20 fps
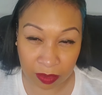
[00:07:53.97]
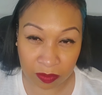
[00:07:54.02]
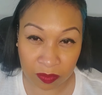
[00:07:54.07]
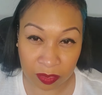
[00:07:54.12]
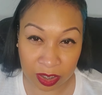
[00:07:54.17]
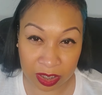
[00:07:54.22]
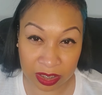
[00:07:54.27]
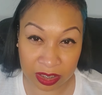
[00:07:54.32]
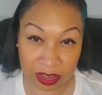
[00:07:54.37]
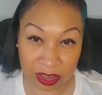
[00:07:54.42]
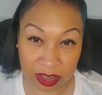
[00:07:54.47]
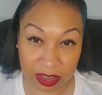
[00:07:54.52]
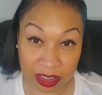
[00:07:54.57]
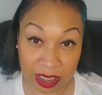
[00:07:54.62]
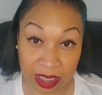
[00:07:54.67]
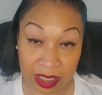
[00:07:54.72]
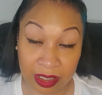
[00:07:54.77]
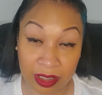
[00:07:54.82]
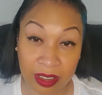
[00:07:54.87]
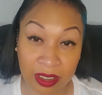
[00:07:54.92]
But it's just
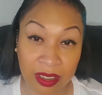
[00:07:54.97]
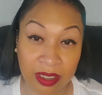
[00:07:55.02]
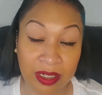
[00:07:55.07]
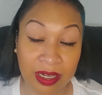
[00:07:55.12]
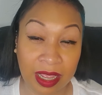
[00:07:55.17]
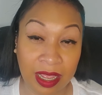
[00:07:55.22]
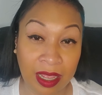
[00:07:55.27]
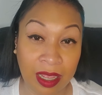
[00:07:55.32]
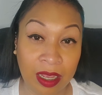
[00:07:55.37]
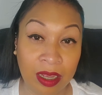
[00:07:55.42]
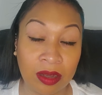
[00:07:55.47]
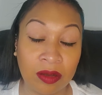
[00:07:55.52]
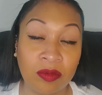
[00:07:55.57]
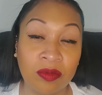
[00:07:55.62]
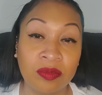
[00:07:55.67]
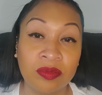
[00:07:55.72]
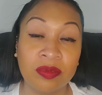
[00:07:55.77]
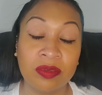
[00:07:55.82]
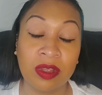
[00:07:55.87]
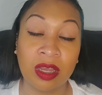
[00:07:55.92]
getting there now.
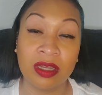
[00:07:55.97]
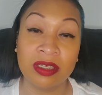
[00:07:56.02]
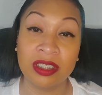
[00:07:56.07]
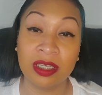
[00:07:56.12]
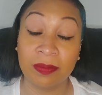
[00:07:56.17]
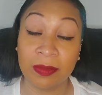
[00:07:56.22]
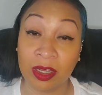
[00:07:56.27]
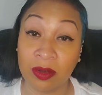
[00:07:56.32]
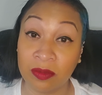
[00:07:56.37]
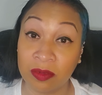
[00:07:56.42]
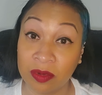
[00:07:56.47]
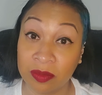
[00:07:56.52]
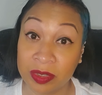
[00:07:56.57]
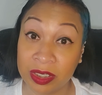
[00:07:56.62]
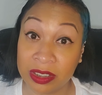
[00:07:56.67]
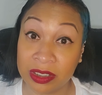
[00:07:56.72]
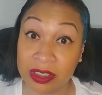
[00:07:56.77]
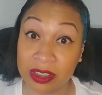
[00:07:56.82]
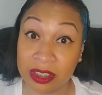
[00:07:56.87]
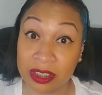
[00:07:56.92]
Gemini
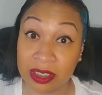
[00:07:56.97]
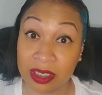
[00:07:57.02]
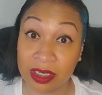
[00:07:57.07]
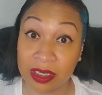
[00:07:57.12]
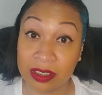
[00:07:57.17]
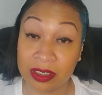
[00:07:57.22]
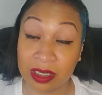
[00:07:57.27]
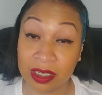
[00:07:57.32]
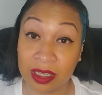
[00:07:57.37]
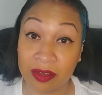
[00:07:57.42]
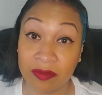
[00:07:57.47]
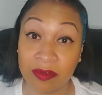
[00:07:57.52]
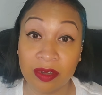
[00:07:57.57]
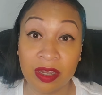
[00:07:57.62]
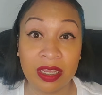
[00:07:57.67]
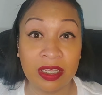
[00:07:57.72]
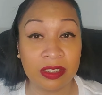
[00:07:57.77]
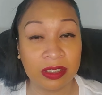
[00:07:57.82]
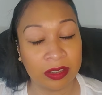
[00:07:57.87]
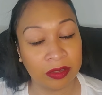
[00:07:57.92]
woman, she is a giver,
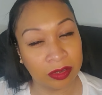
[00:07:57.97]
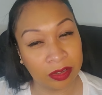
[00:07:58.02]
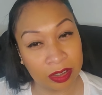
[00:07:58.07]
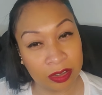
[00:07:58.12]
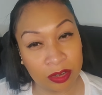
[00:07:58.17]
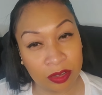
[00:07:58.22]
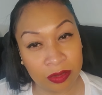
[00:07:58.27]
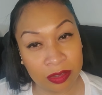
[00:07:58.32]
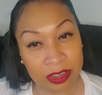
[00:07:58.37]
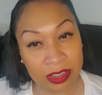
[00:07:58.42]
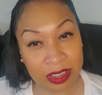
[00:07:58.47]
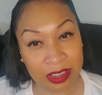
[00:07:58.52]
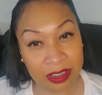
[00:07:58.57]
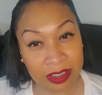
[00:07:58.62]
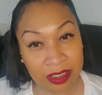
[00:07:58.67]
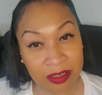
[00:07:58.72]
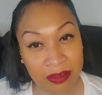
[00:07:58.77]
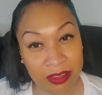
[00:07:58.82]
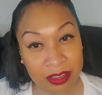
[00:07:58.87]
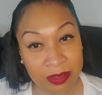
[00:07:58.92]
and so is
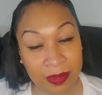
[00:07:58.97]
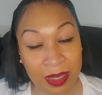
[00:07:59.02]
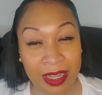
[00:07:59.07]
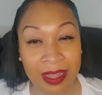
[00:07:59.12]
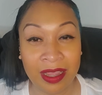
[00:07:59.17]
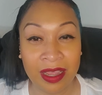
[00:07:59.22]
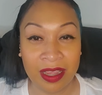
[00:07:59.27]
Sagittarius man.